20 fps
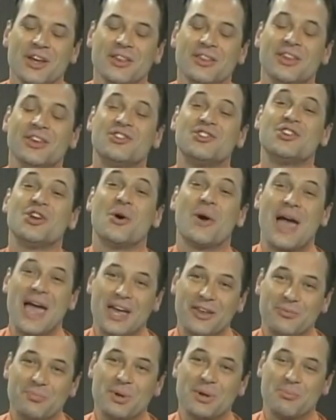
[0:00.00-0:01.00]
This show
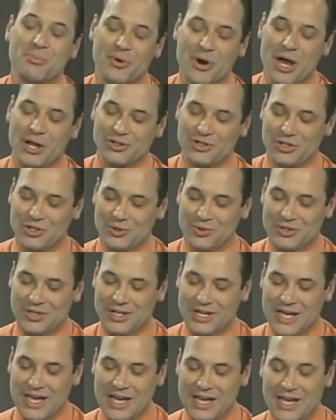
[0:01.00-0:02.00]
has been brought to you
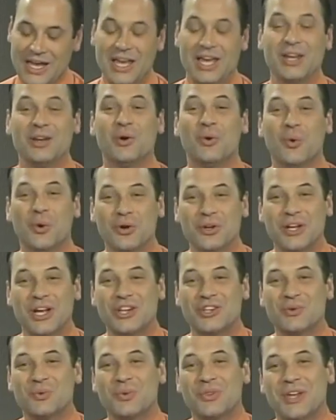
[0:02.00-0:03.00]
today in
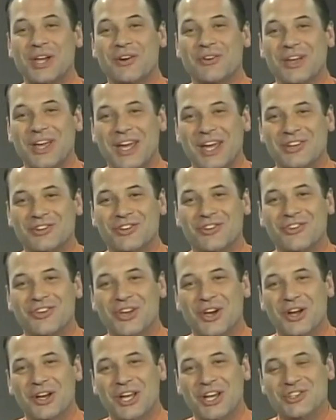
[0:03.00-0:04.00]
coordination with the Area
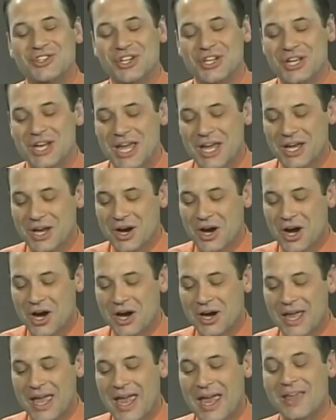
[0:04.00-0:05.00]
Agency on Aging,
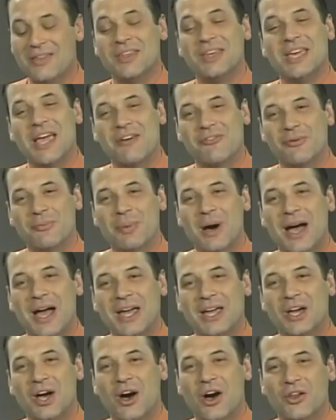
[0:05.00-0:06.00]
NACOG, and the
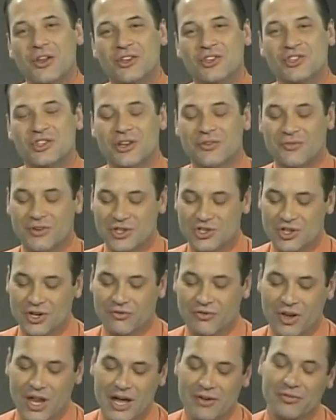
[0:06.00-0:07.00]
Yavapai College Division
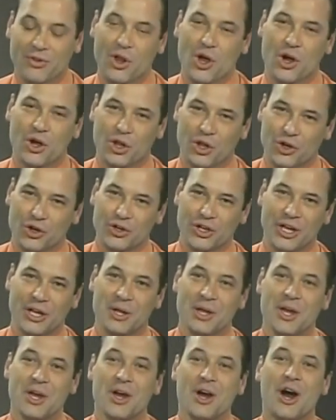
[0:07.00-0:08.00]
of Lifelong
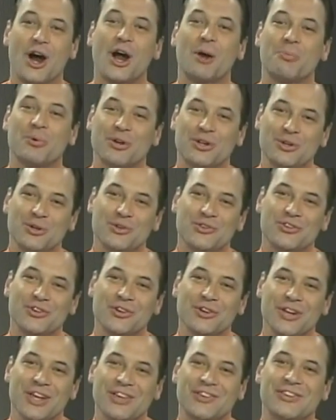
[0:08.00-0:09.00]
Learning. Our
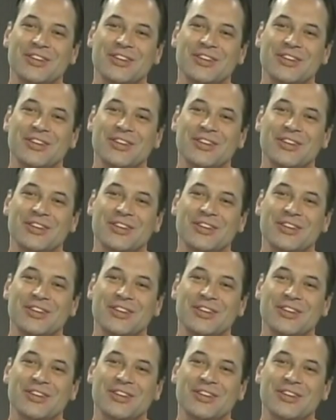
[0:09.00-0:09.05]
producer is